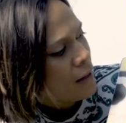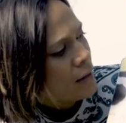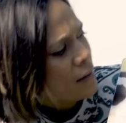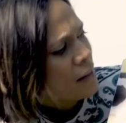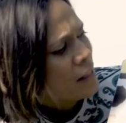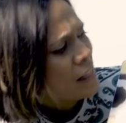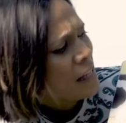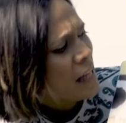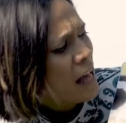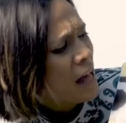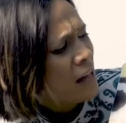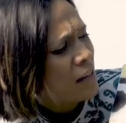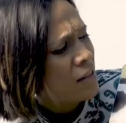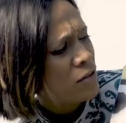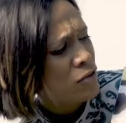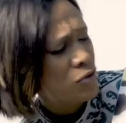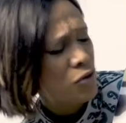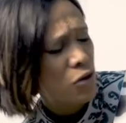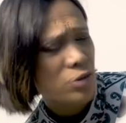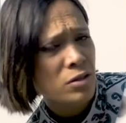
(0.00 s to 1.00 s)
the cat
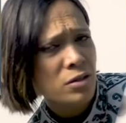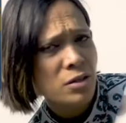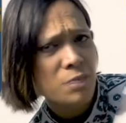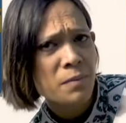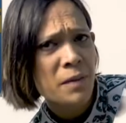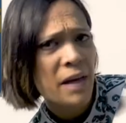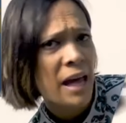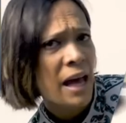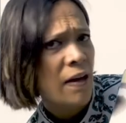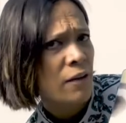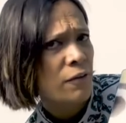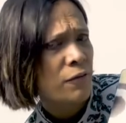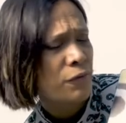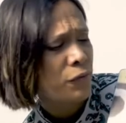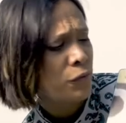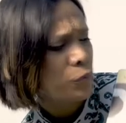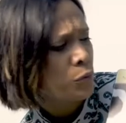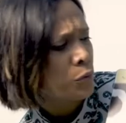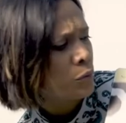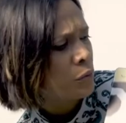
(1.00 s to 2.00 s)
just got some cat
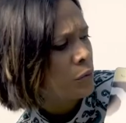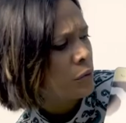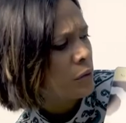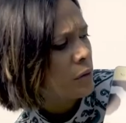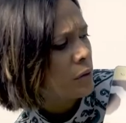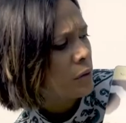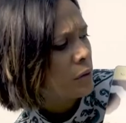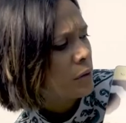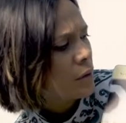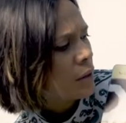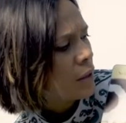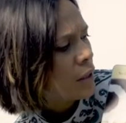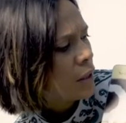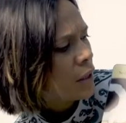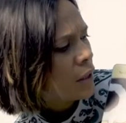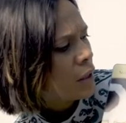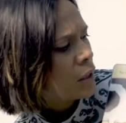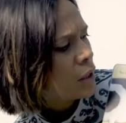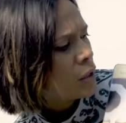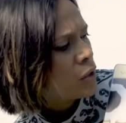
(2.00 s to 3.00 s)
food,
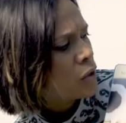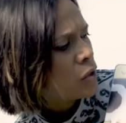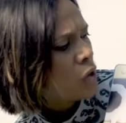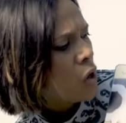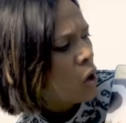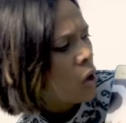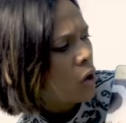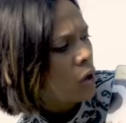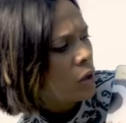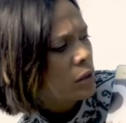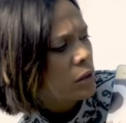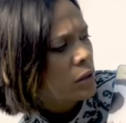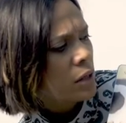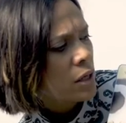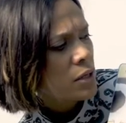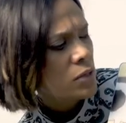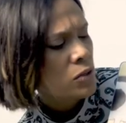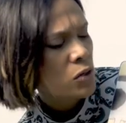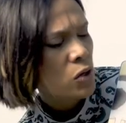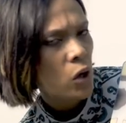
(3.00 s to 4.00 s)
the dog
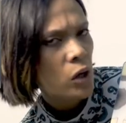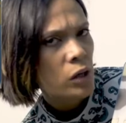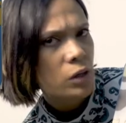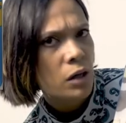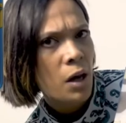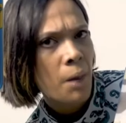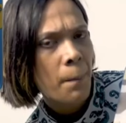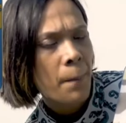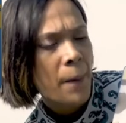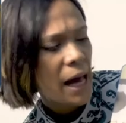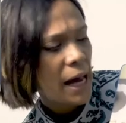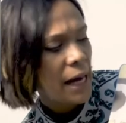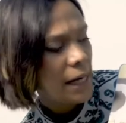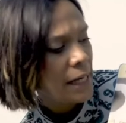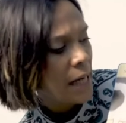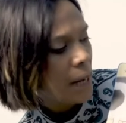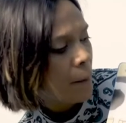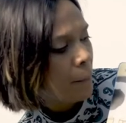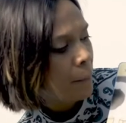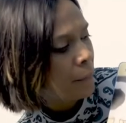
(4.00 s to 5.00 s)
has got a
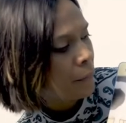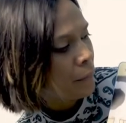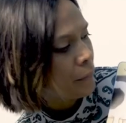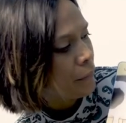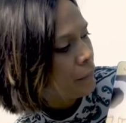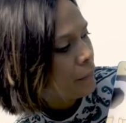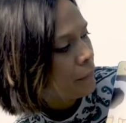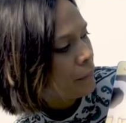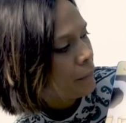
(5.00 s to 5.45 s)
pineapple.